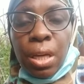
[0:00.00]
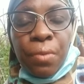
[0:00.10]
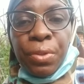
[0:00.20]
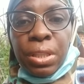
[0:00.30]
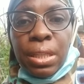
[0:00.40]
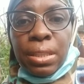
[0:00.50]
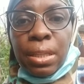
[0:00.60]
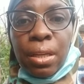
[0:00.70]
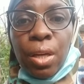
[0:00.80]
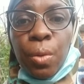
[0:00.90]
It really
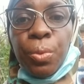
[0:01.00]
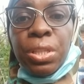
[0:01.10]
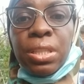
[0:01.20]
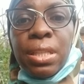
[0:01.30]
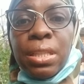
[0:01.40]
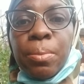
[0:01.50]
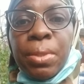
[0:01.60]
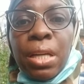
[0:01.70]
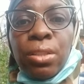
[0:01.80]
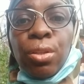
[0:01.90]
isn't. We just need to
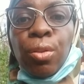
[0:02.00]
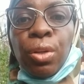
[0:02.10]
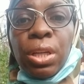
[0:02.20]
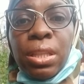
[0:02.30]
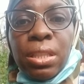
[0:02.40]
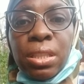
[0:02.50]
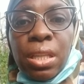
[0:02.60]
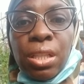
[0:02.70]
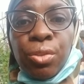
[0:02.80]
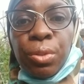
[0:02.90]
begin to look at these
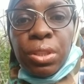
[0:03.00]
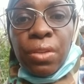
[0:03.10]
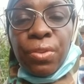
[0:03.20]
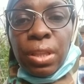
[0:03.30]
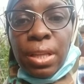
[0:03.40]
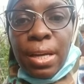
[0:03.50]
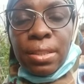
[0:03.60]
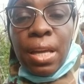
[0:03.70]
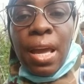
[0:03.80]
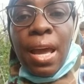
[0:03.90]
things through a different lens.